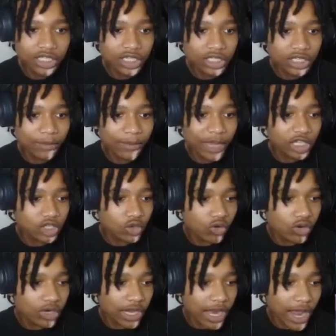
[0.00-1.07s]
Just to make
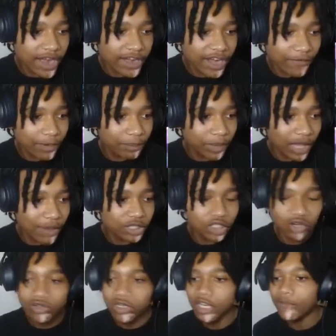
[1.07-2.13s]
sure that I never play with
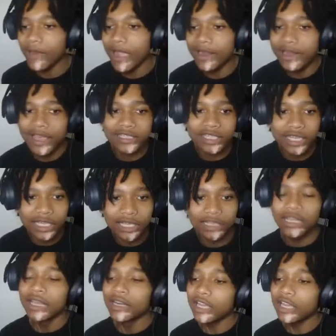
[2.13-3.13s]
your dick riding ass again.